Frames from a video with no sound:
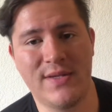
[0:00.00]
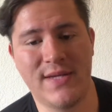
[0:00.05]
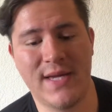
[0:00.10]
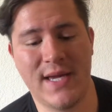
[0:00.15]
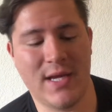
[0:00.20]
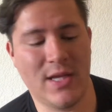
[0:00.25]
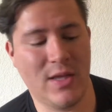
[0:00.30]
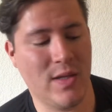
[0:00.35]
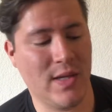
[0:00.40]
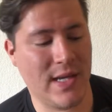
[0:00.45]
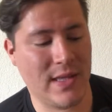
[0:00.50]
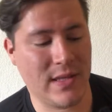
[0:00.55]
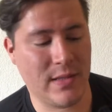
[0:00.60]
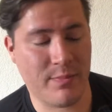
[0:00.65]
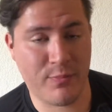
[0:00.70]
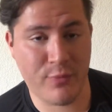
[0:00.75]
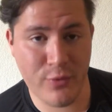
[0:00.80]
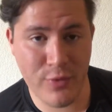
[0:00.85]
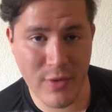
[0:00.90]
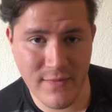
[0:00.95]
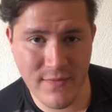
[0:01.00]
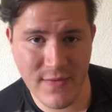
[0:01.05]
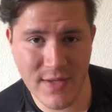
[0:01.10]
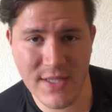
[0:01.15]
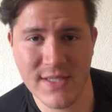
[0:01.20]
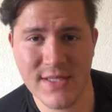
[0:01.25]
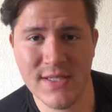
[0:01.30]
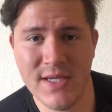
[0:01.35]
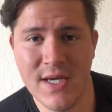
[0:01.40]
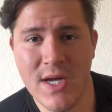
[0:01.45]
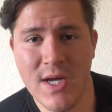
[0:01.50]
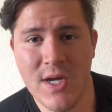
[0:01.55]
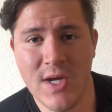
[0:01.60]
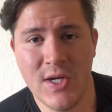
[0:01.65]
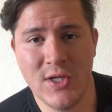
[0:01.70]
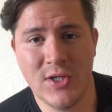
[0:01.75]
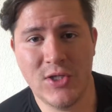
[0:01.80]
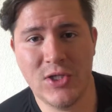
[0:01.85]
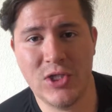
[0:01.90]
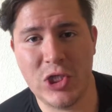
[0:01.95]
take a look at the previous
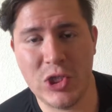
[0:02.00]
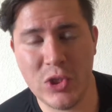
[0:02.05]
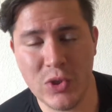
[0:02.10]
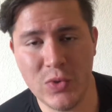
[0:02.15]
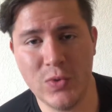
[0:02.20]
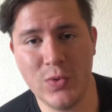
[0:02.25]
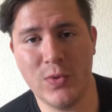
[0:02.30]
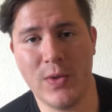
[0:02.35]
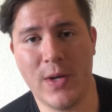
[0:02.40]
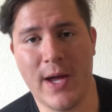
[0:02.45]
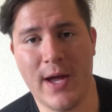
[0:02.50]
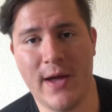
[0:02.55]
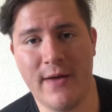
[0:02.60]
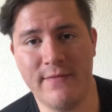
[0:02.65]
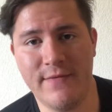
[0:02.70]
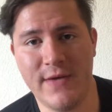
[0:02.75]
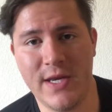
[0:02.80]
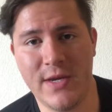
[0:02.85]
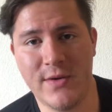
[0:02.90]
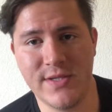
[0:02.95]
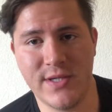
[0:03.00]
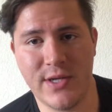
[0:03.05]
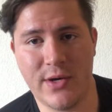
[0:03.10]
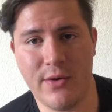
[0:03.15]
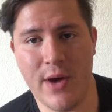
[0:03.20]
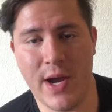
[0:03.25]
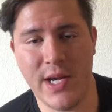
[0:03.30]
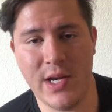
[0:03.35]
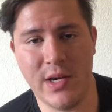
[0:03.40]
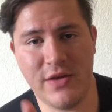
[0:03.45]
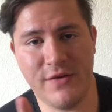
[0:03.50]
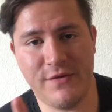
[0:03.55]
two uh, videos that are on